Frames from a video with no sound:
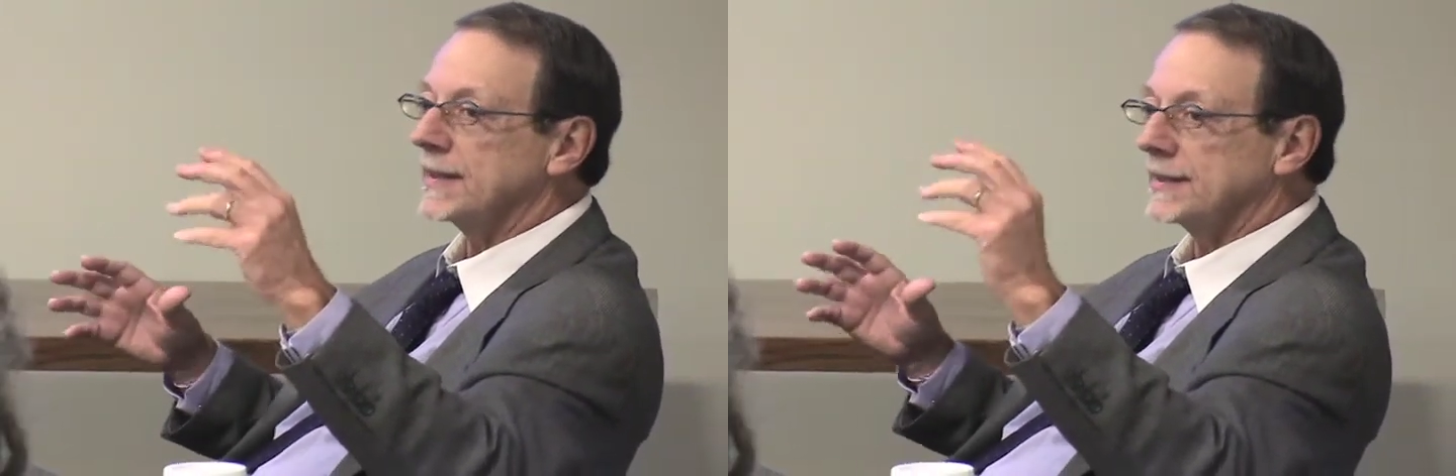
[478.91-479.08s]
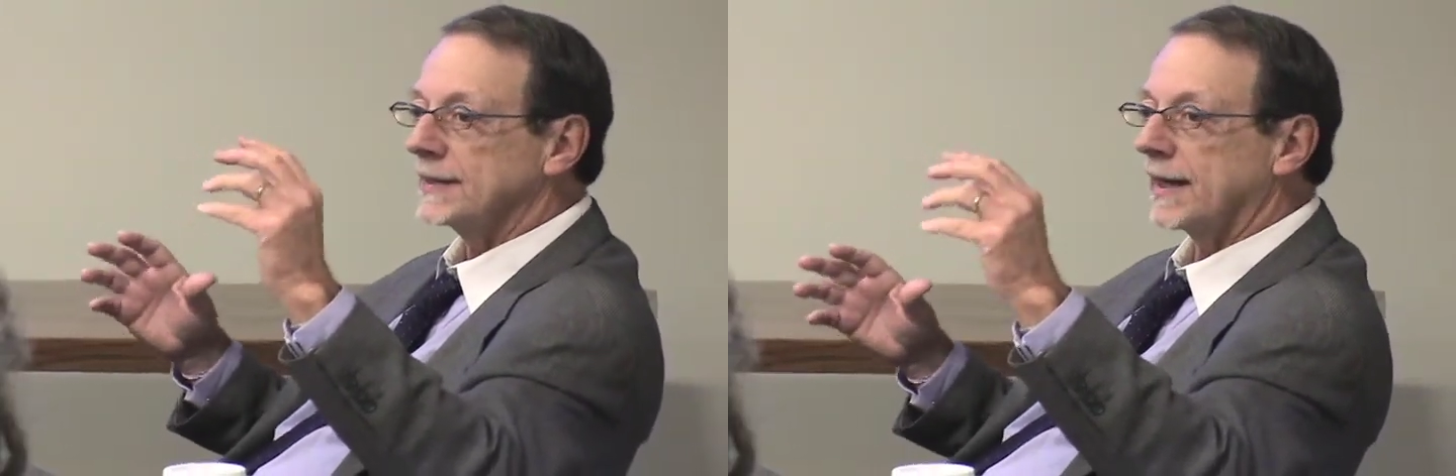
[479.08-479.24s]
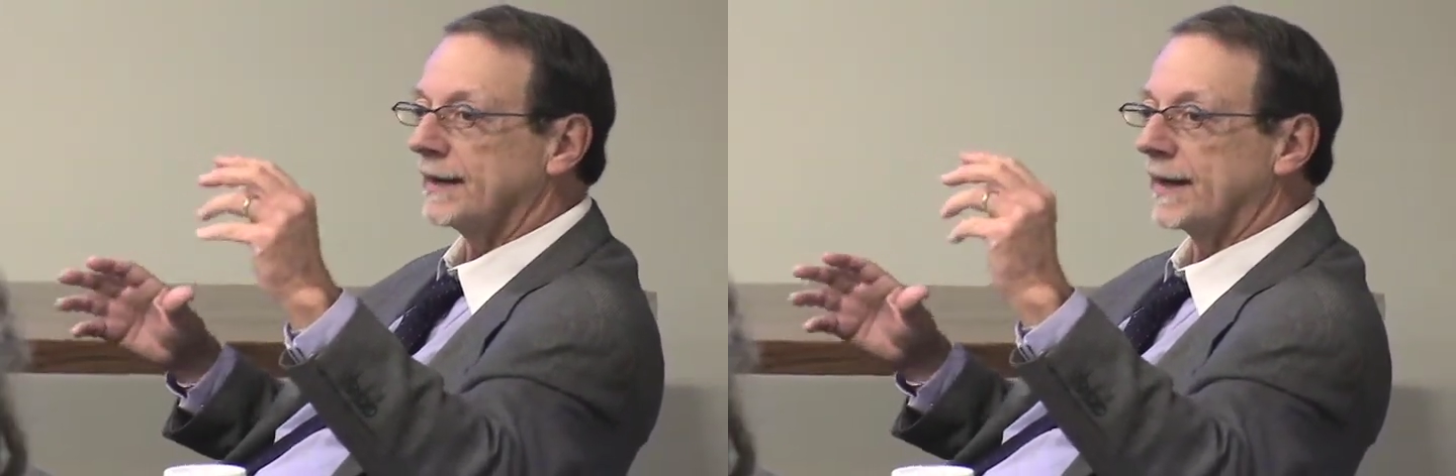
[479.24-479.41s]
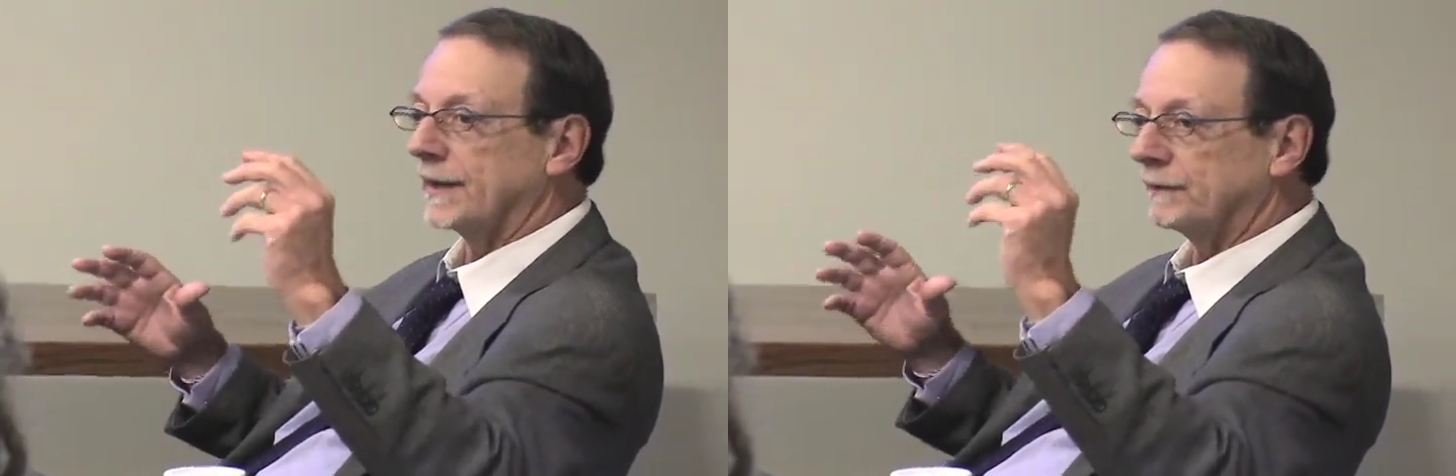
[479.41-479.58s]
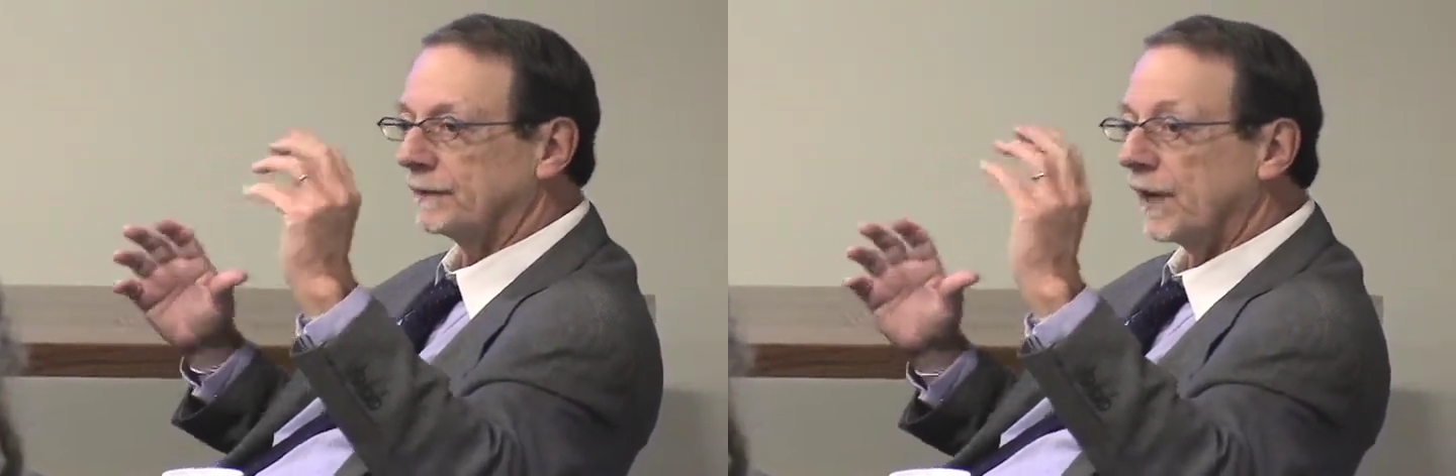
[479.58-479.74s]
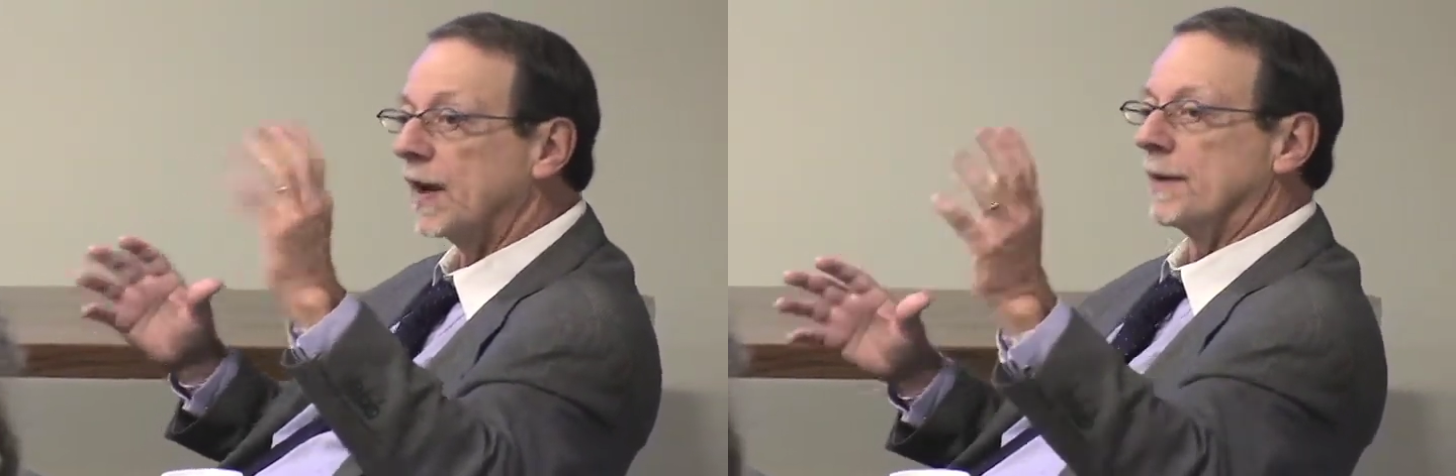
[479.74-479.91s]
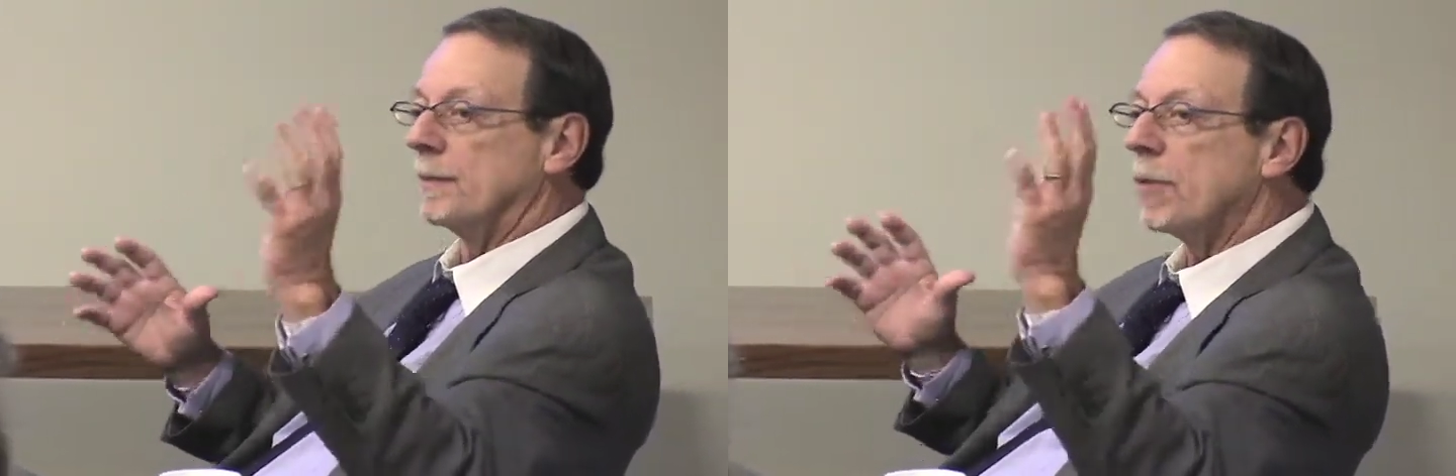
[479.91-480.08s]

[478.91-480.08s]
that say they fund